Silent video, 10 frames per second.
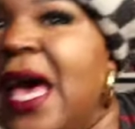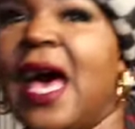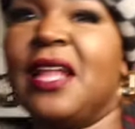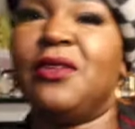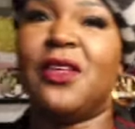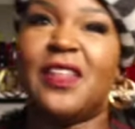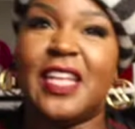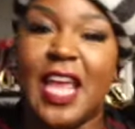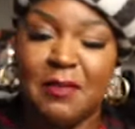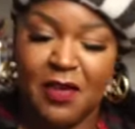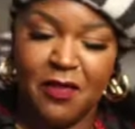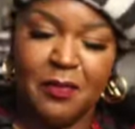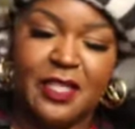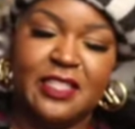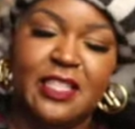don't know the name of it,
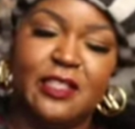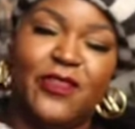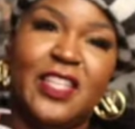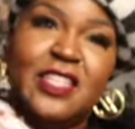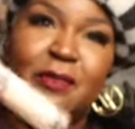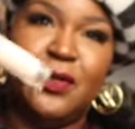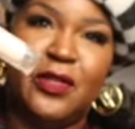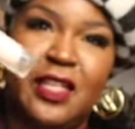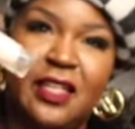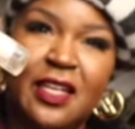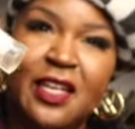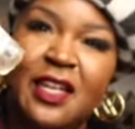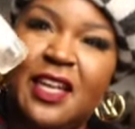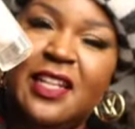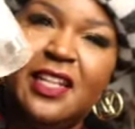but it's this Fenty Beauty
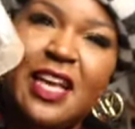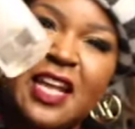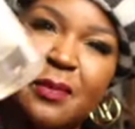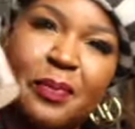in the kind of